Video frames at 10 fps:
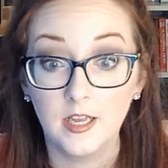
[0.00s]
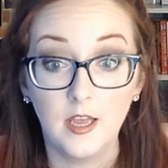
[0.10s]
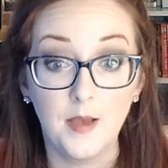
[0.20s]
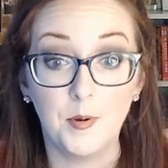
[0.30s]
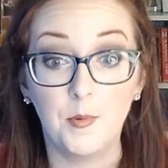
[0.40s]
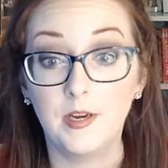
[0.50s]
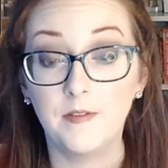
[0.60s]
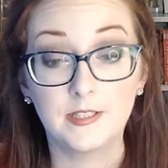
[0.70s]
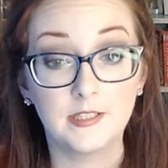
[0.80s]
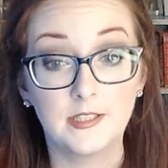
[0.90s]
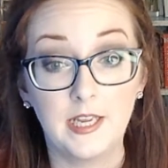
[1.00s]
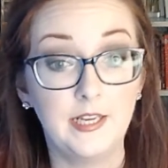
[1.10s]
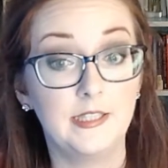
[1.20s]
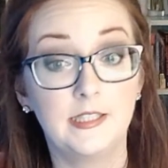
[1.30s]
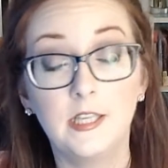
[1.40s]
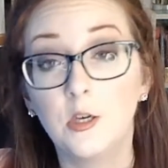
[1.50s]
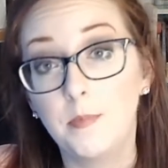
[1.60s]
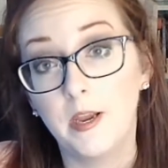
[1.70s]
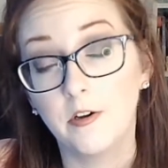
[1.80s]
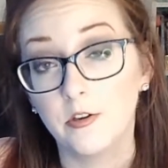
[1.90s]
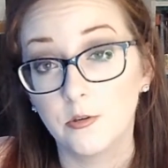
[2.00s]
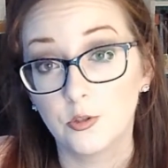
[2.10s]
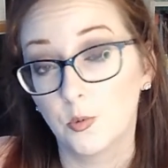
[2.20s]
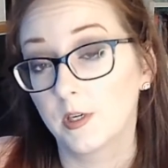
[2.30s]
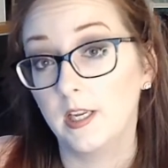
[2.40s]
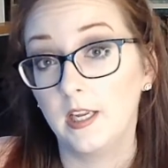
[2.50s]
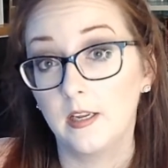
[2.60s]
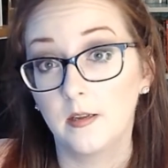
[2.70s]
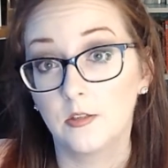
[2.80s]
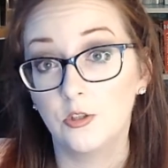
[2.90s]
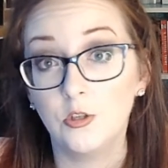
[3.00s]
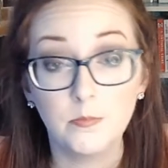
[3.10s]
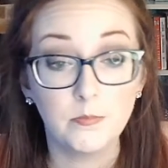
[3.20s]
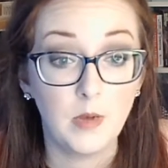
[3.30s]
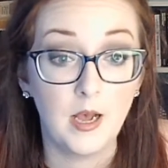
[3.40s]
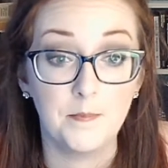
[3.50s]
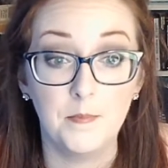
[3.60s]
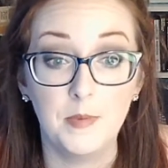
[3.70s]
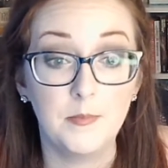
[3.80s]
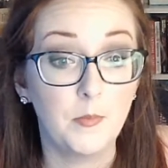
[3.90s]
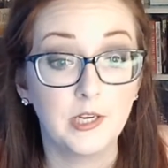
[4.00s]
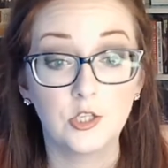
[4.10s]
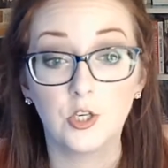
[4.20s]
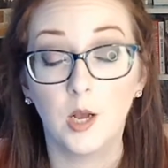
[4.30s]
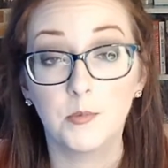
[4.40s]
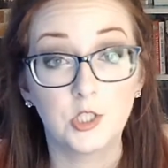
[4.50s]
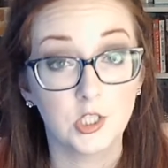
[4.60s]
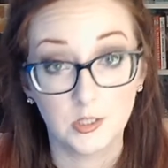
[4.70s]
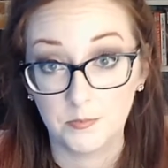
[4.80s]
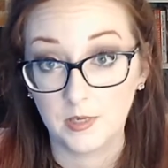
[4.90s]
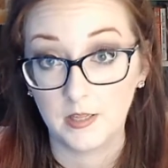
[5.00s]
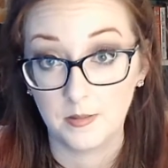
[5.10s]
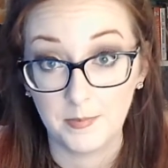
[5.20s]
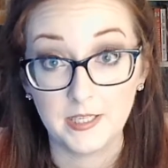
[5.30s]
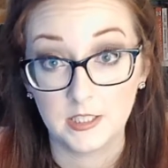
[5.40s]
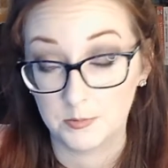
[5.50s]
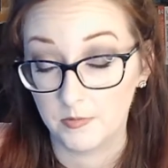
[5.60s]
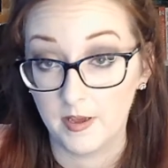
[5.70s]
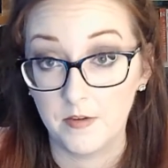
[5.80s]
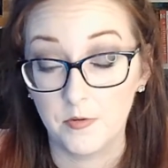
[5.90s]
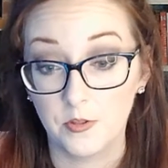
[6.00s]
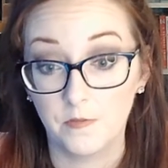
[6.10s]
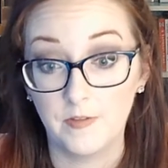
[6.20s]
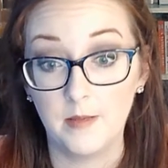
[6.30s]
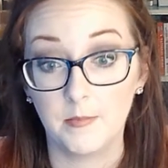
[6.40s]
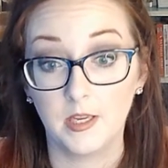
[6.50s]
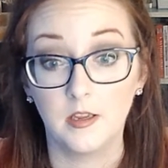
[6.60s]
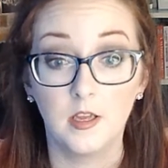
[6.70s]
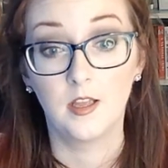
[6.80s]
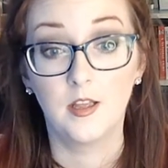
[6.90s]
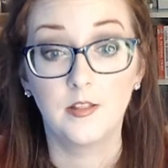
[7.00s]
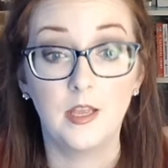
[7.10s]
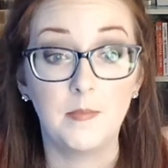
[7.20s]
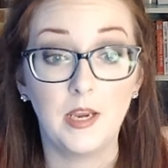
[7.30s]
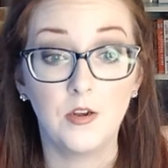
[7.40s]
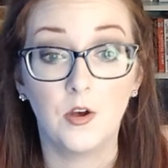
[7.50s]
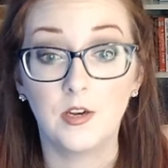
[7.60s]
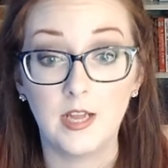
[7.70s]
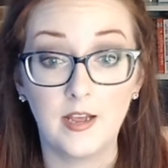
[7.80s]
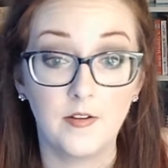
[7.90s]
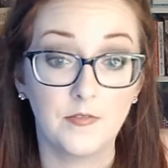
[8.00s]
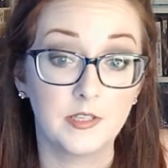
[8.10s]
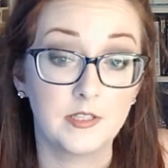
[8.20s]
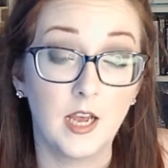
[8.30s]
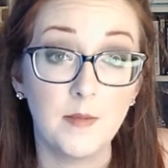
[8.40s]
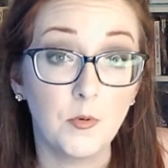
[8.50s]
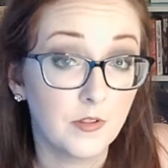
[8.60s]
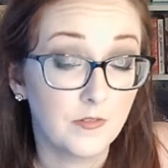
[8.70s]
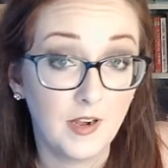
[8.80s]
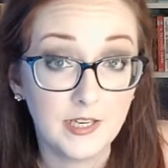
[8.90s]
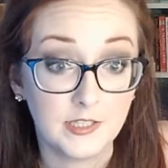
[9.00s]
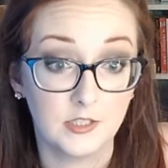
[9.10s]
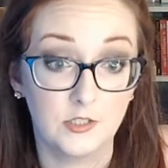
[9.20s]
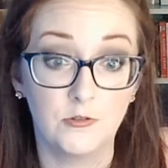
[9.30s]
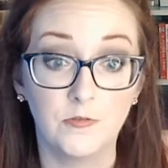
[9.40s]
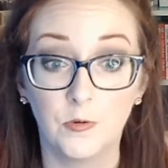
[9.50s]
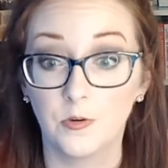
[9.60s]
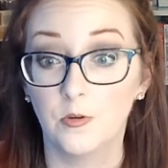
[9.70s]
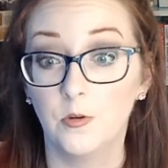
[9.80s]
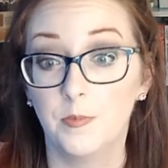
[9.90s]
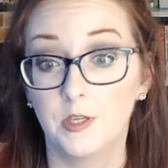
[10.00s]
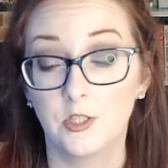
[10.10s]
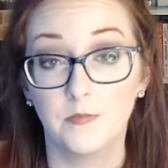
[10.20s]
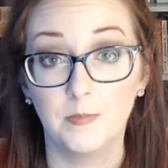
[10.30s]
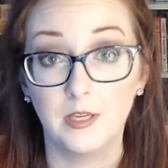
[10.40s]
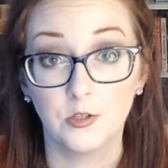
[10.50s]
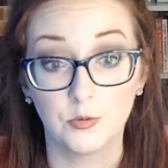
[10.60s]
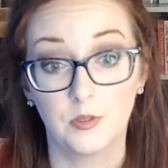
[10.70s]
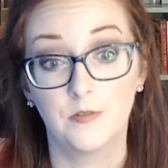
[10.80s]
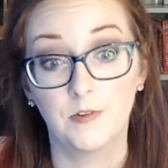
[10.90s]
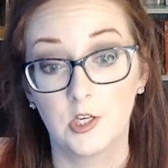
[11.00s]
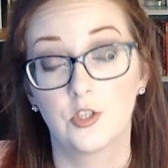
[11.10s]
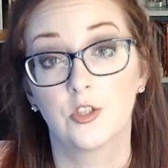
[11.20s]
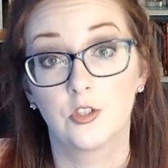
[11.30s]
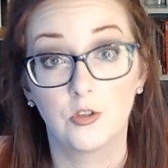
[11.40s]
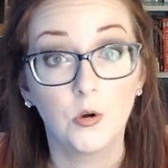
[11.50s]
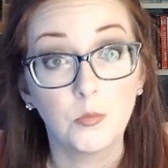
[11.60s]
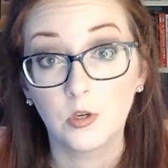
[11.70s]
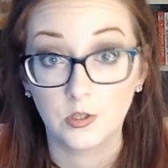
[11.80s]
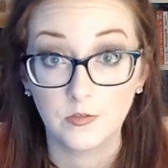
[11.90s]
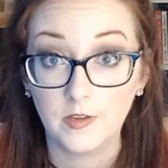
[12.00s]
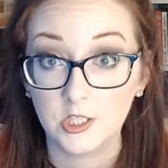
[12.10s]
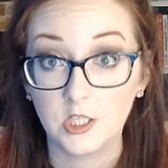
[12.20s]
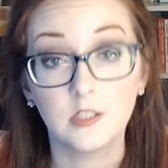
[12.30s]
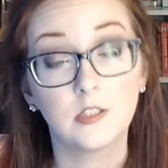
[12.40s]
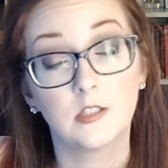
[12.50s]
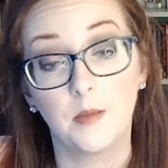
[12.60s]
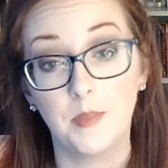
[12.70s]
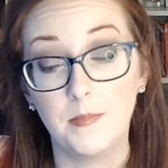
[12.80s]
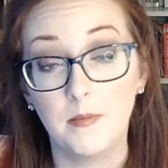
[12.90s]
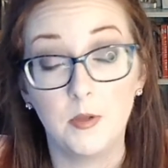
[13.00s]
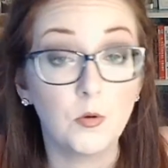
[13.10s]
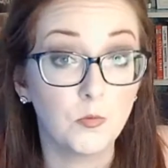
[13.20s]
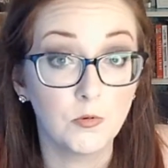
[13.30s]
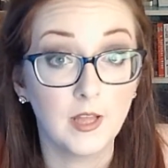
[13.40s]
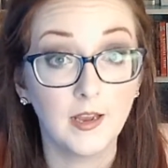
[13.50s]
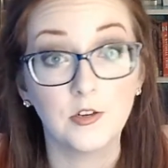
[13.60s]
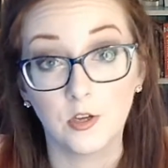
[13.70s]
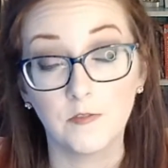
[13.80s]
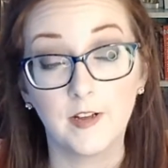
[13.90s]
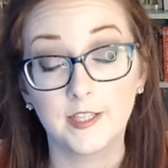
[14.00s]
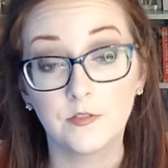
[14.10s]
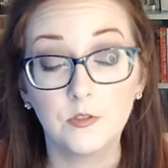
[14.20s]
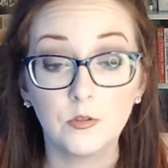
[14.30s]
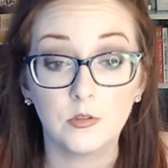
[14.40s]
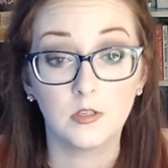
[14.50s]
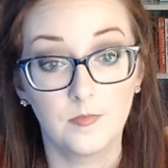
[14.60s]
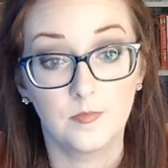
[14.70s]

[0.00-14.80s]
But what if it's, say, a single parent who's working 2 minimum wage jobs just to get the basics provided for their family? They may not have the time or the finances to afford a whole bunch of meals with fresh, home-cooked veggies. They may be reliant on fast food.